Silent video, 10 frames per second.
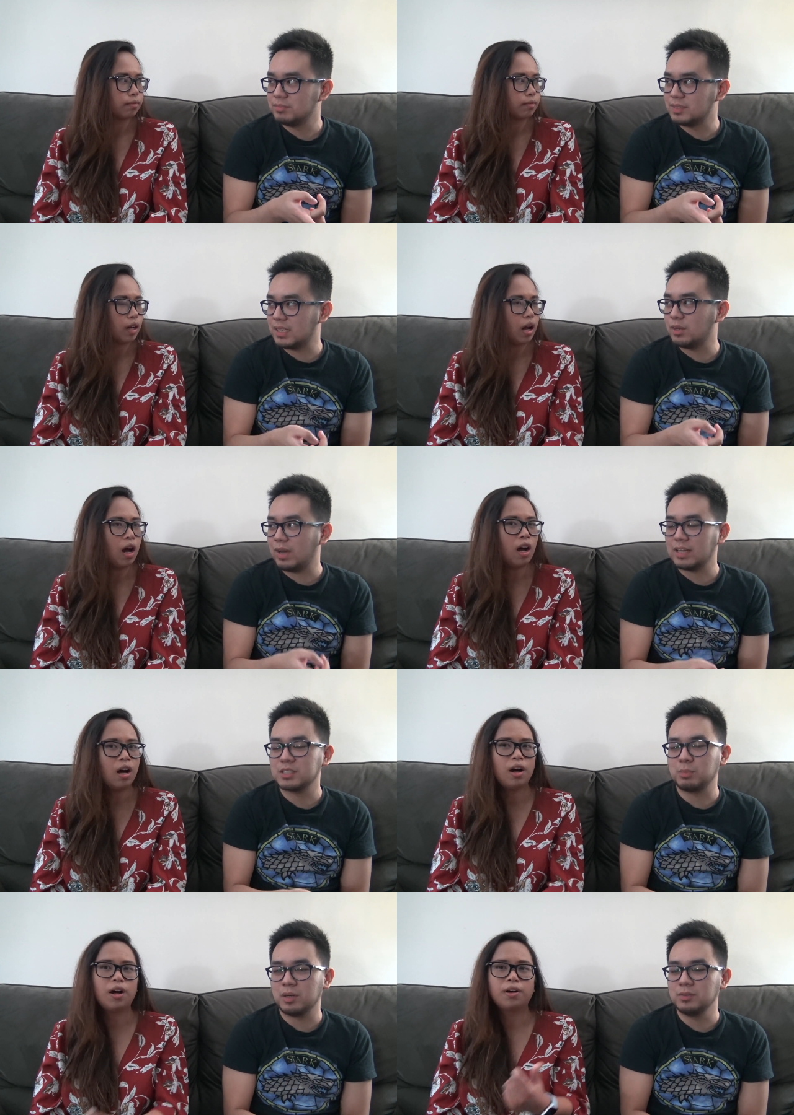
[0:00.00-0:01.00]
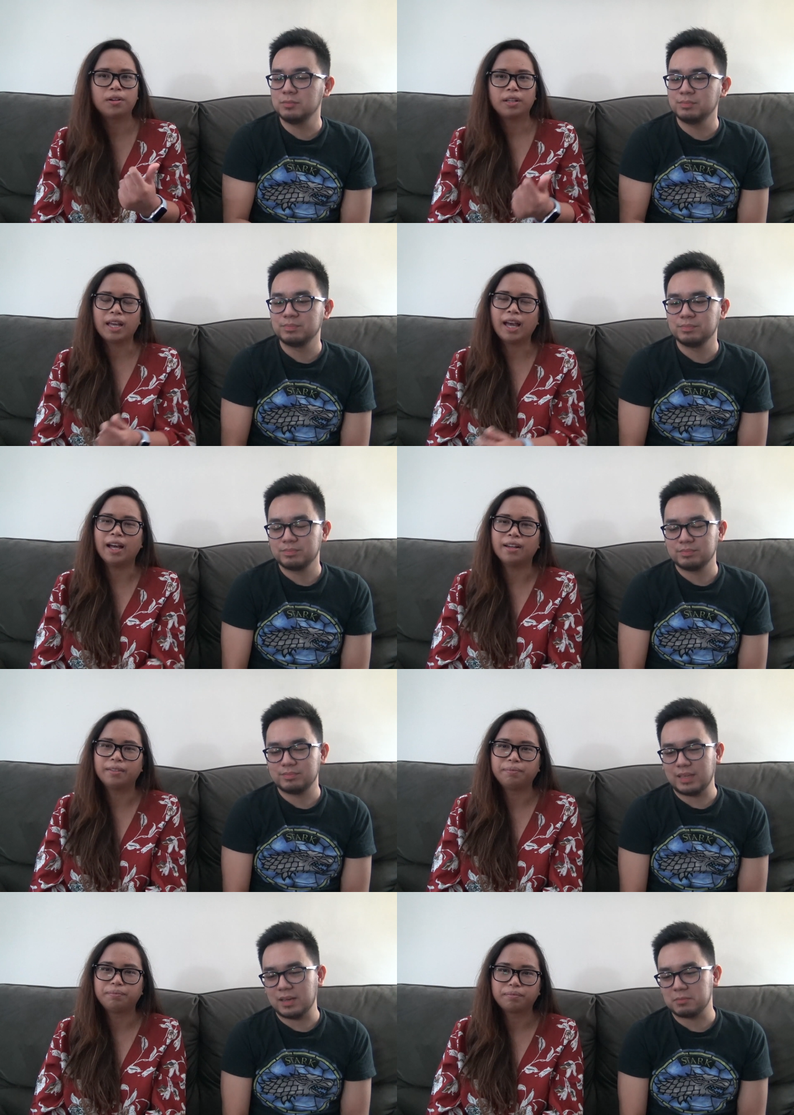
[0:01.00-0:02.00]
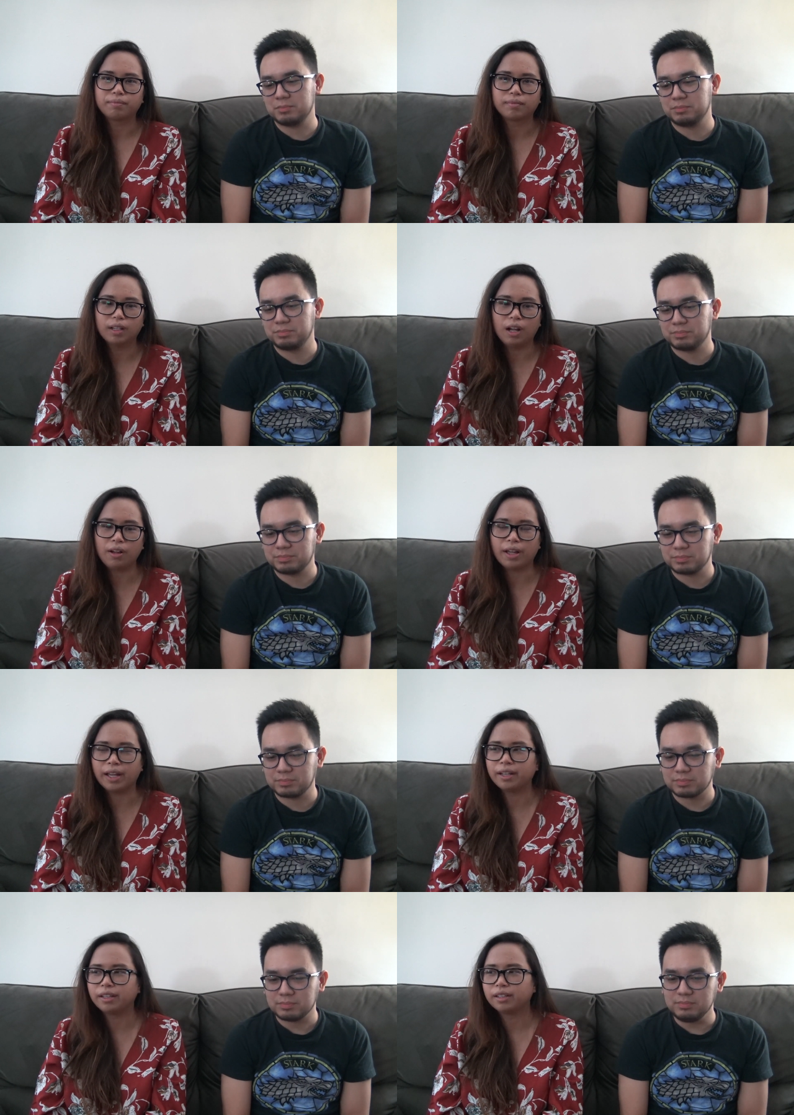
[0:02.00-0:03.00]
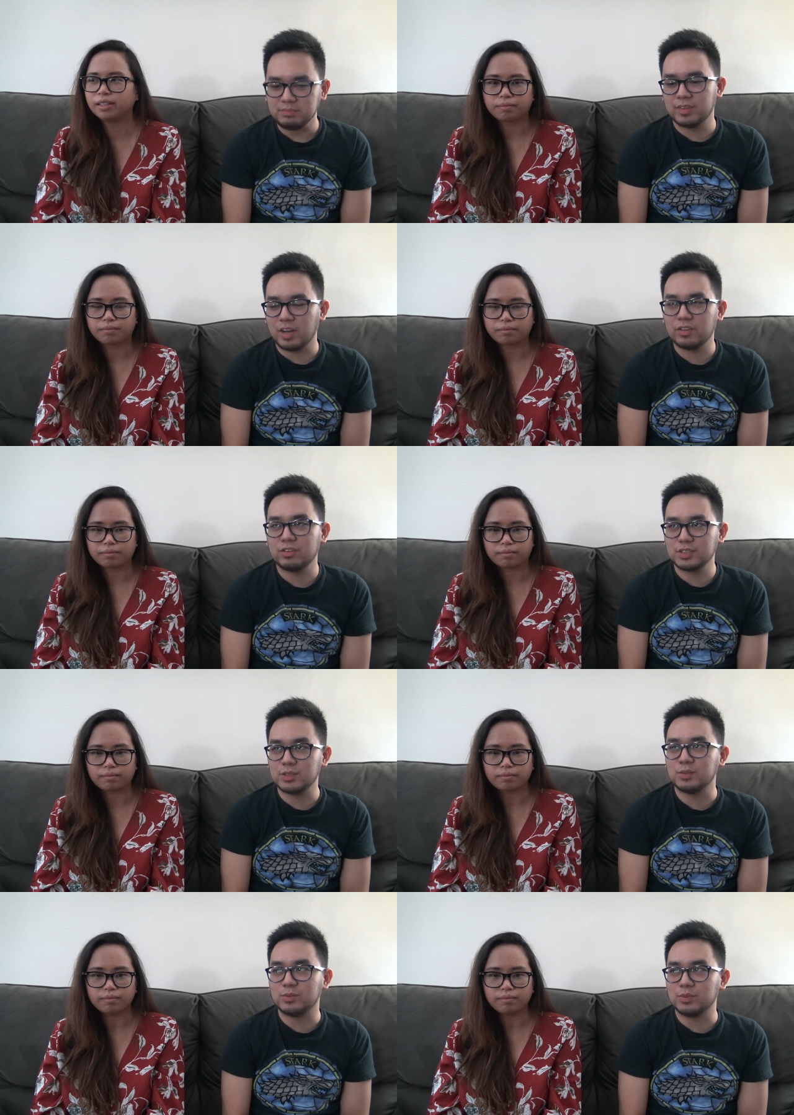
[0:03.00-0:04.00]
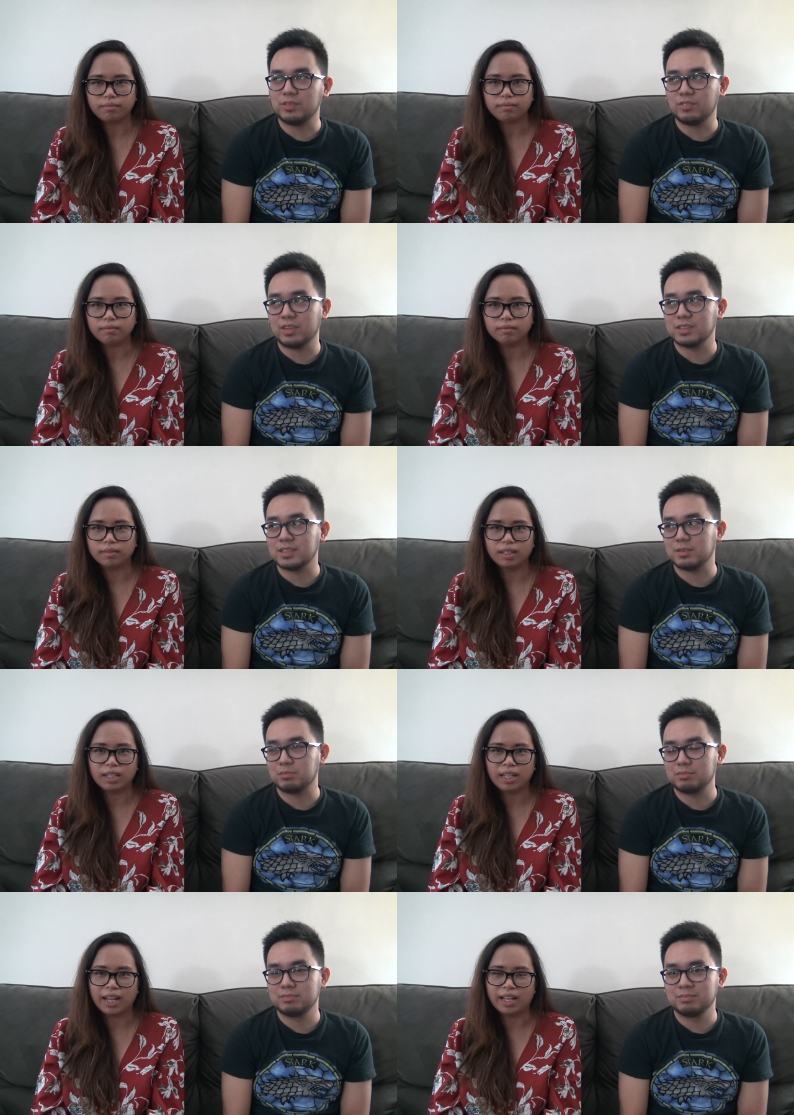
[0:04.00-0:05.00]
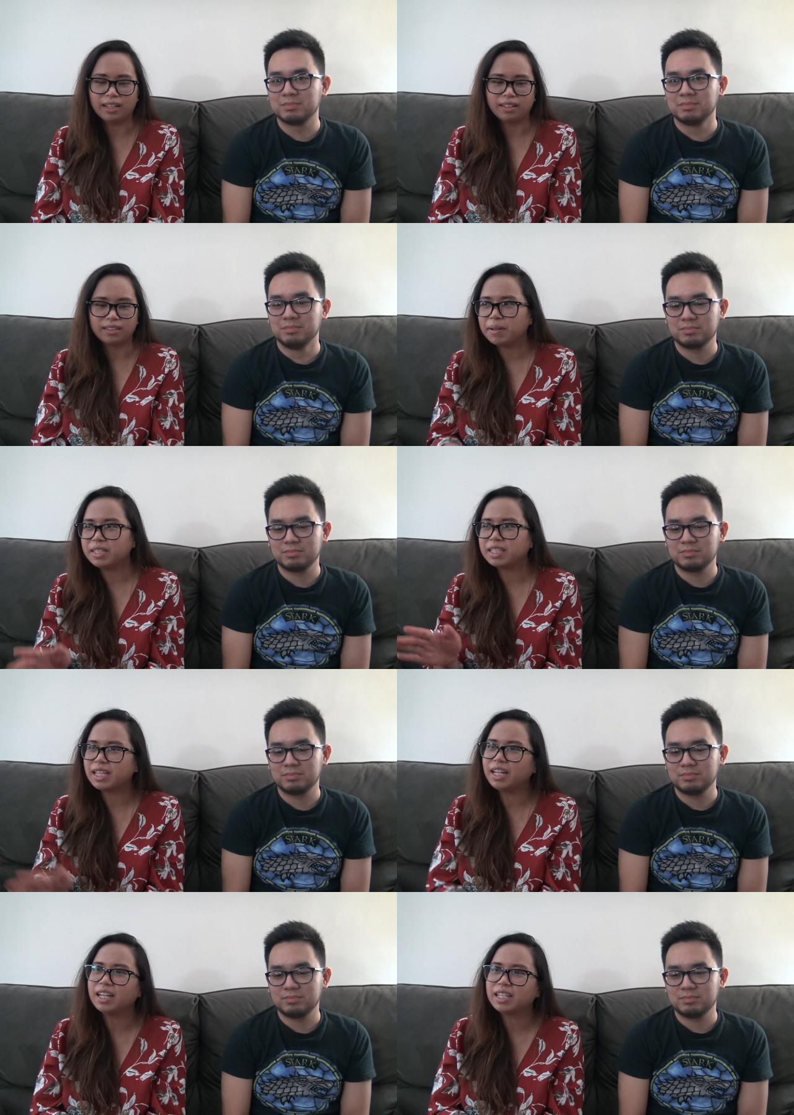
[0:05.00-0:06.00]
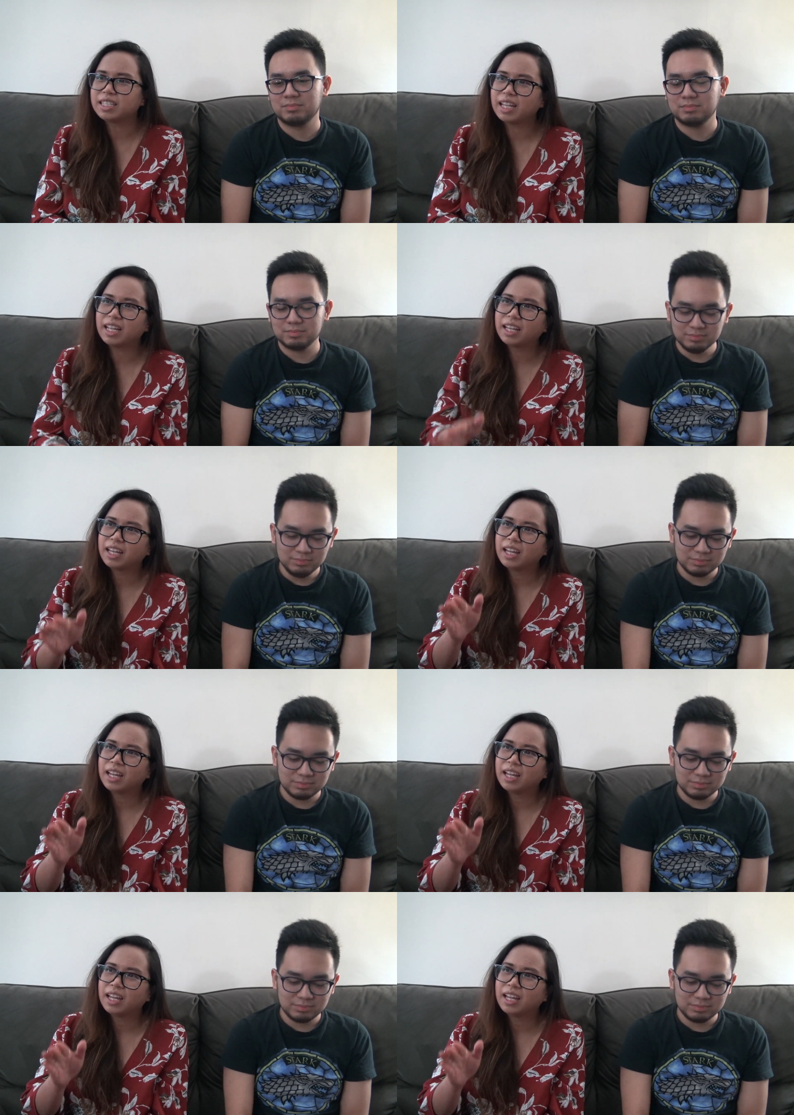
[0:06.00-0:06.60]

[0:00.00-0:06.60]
Speaker 1: Zeno oh, Expo. Oh, yeah. Yeah. Okay. The other two, he fell asleep.
Speaker 2: Yeah. But still, it's like,